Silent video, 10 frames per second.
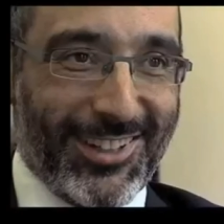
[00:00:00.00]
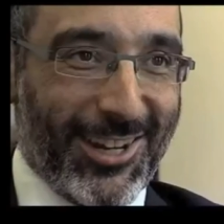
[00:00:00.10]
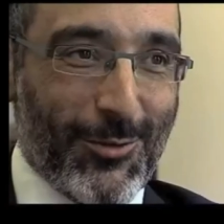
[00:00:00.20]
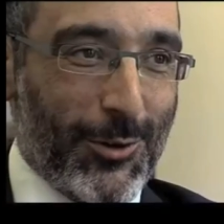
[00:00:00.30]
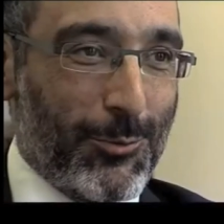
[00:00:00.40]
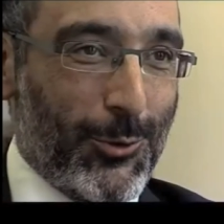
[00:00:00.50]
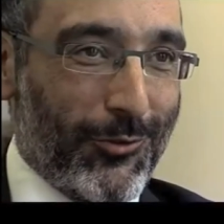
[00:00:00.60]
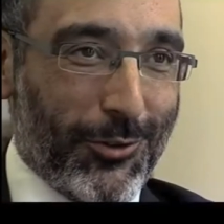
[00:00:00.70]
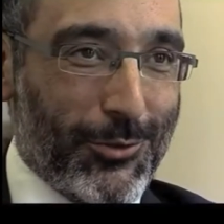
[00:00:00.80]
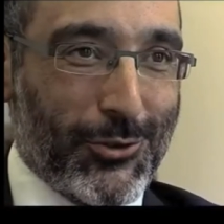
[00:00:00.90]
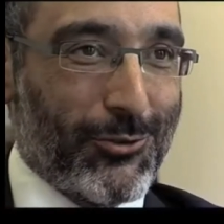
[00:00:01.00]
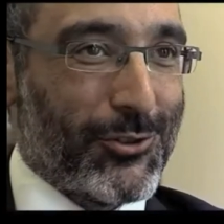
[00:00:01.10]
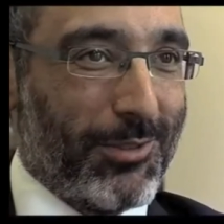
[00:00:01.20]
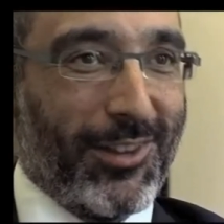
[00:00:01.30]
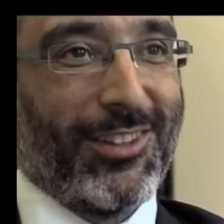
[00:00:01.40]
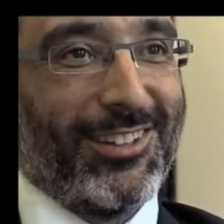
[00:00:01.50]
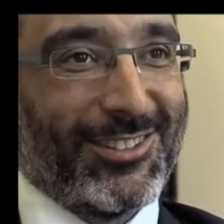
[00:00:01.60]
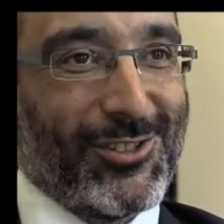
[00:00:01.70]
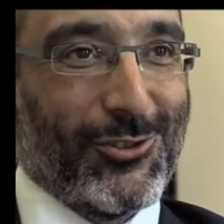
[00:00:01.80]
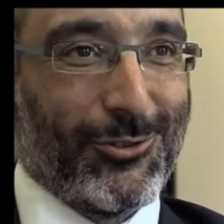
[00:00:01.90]
Anyone born from a Jewish mother
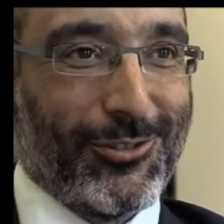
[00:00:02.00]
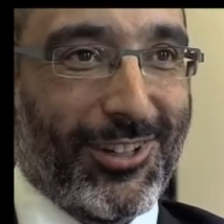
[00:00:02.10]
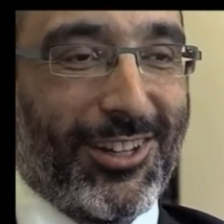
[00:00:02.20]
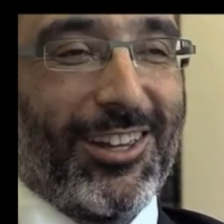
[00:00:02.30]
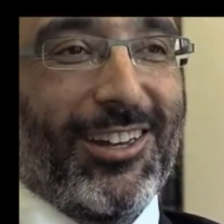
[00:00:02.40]
is a Jew.